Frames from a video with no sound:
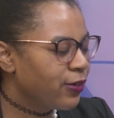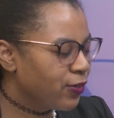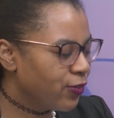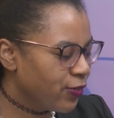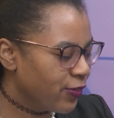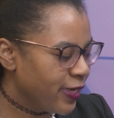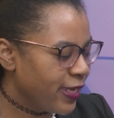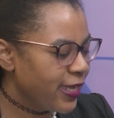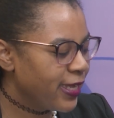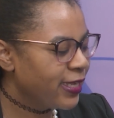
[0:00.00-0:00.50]

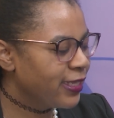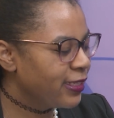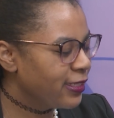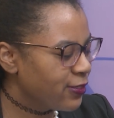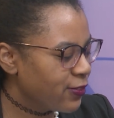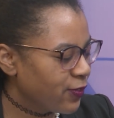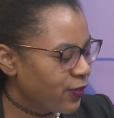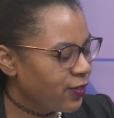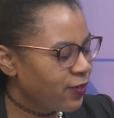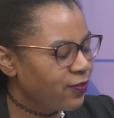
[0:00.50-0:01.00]
create
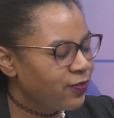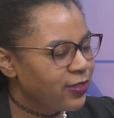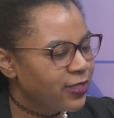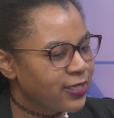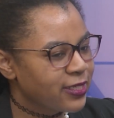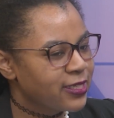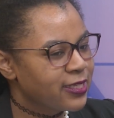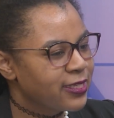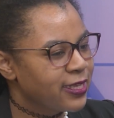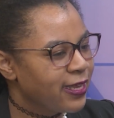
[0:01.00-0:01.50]
sort of
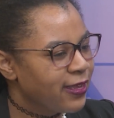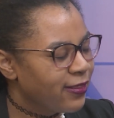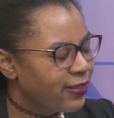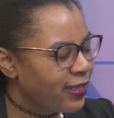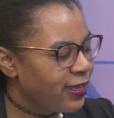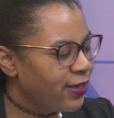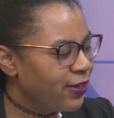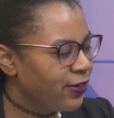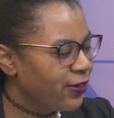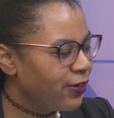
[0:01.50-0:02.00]
the style
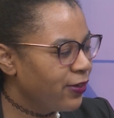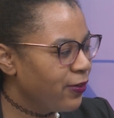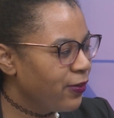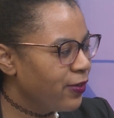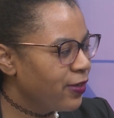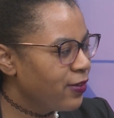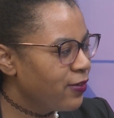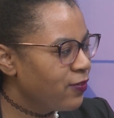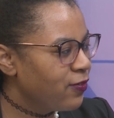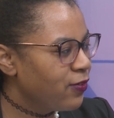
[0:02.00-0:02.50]
that you're
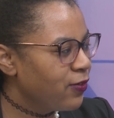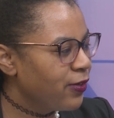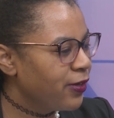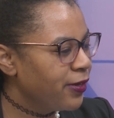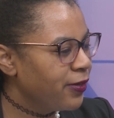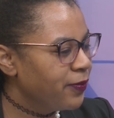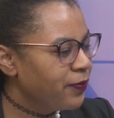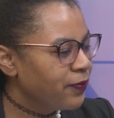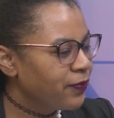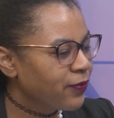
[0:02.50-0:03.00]
going
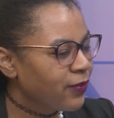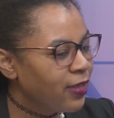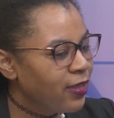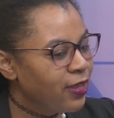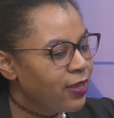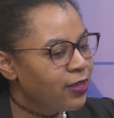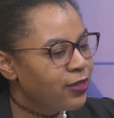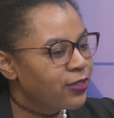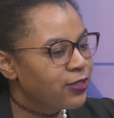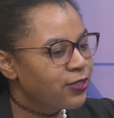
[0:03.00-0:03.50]
for
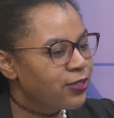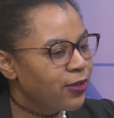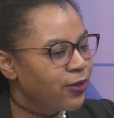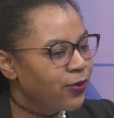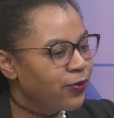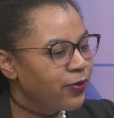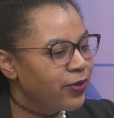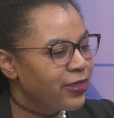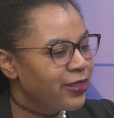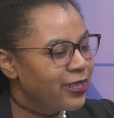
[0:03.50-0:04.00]

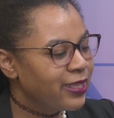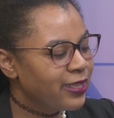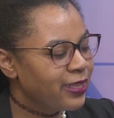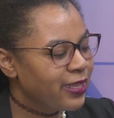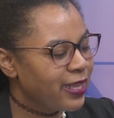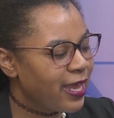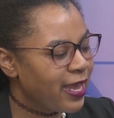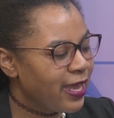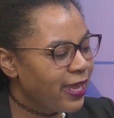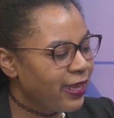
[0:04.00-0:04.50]
so
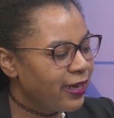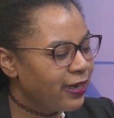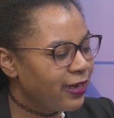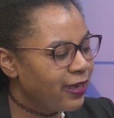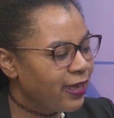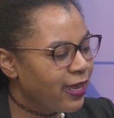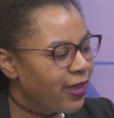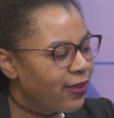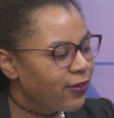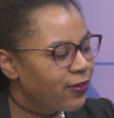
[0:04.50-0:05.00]
within that
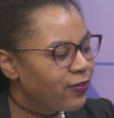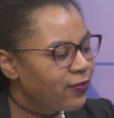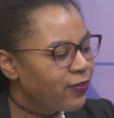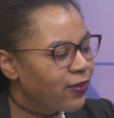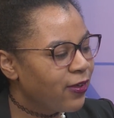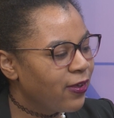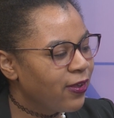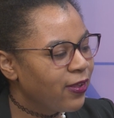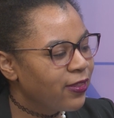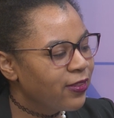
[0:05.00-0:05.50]
out of
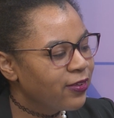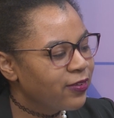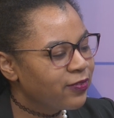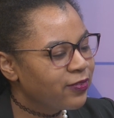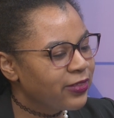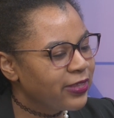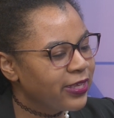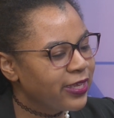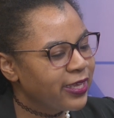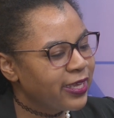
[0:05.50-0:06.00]
all
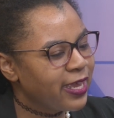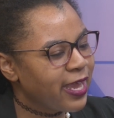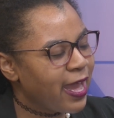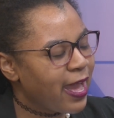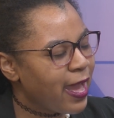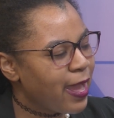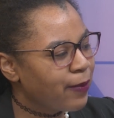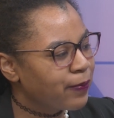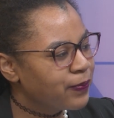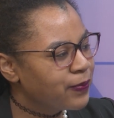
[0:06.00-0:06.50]
of the
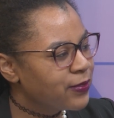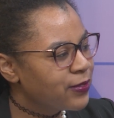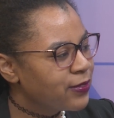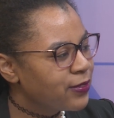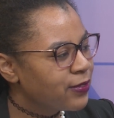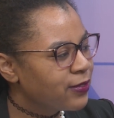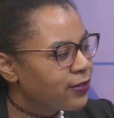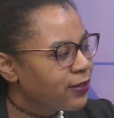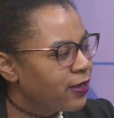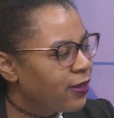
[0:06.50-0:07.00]

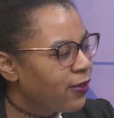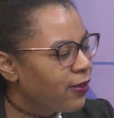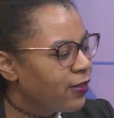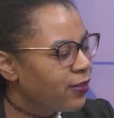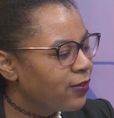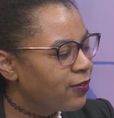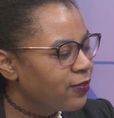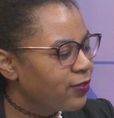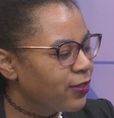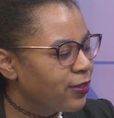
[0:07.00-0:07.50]
apps all
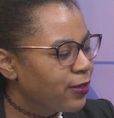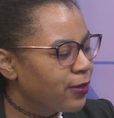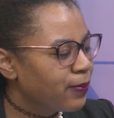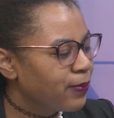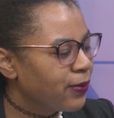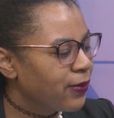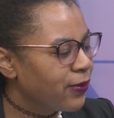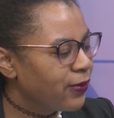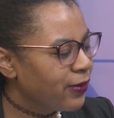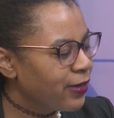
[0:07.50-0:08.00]
of the
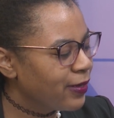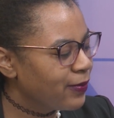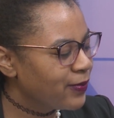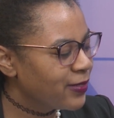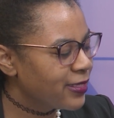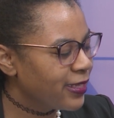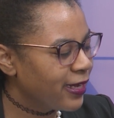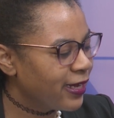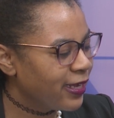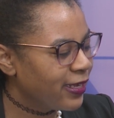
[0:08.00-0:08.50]

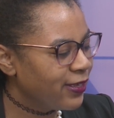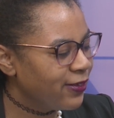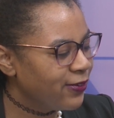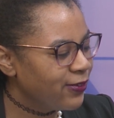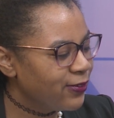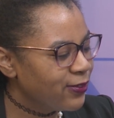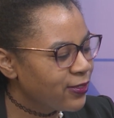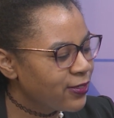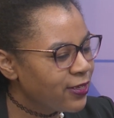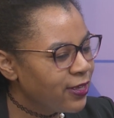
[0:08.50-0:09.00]
programs that i
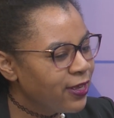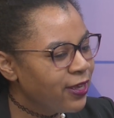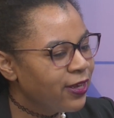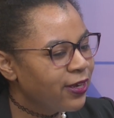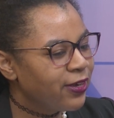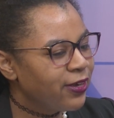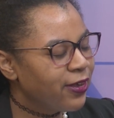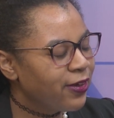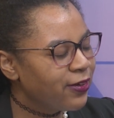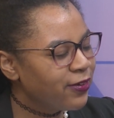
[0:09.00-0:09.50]
use
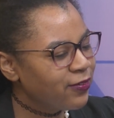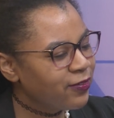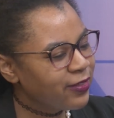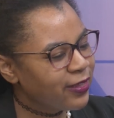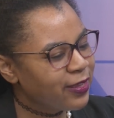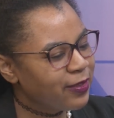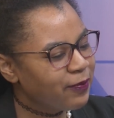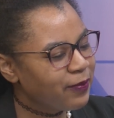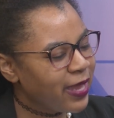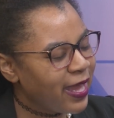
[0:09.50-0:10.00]
none of
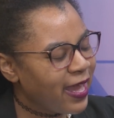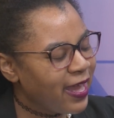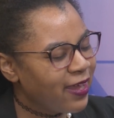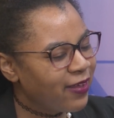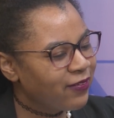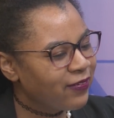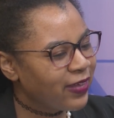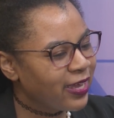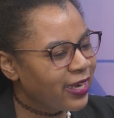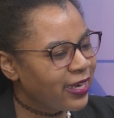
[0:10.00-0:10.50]
them
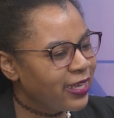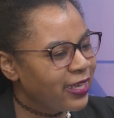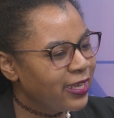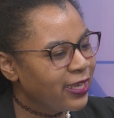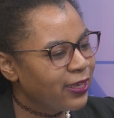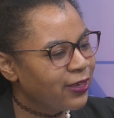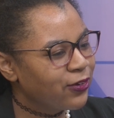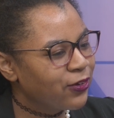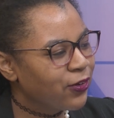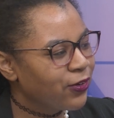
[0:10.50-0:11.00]
have
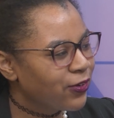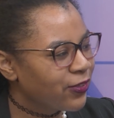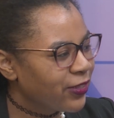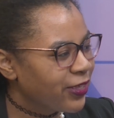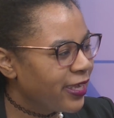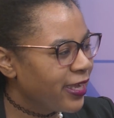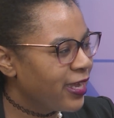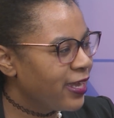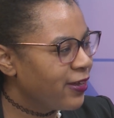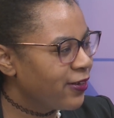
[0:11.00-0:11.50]
any
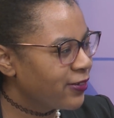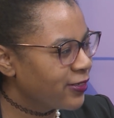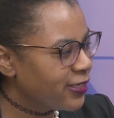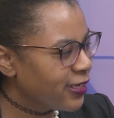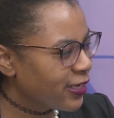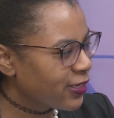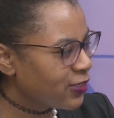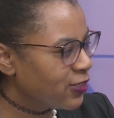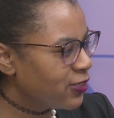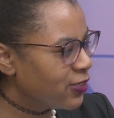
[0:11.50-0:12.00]
curly hair
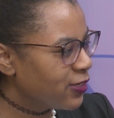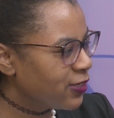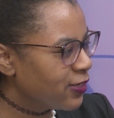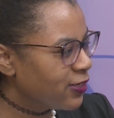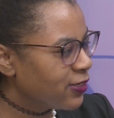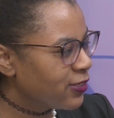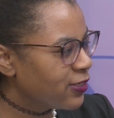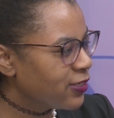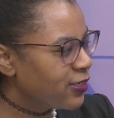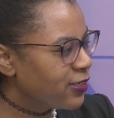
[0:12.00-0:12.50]

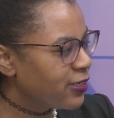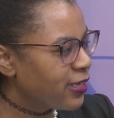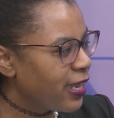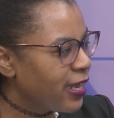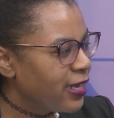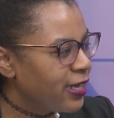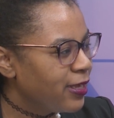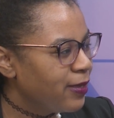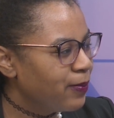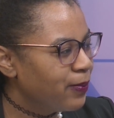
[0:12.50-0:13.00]
textures
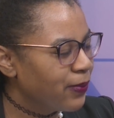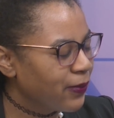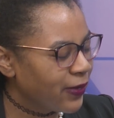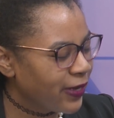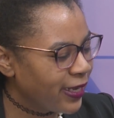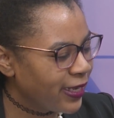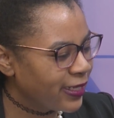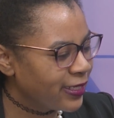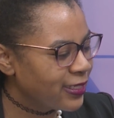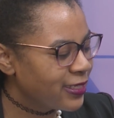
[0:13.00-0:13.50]
any
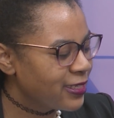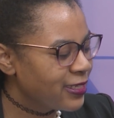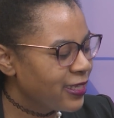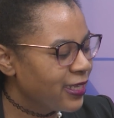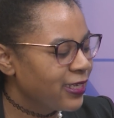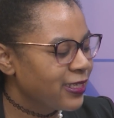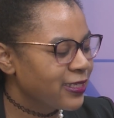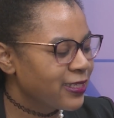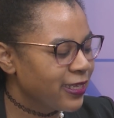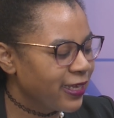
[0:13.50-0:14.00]
braids
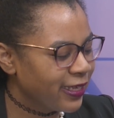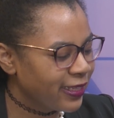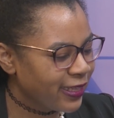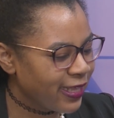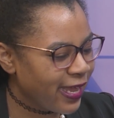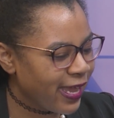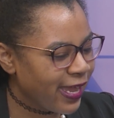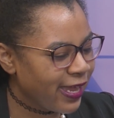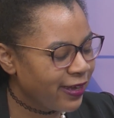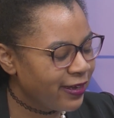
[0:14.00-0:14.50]
things like
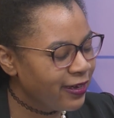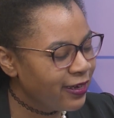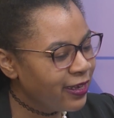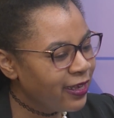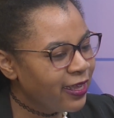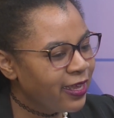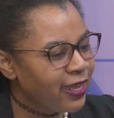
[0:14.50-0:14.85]
that mm-hmm.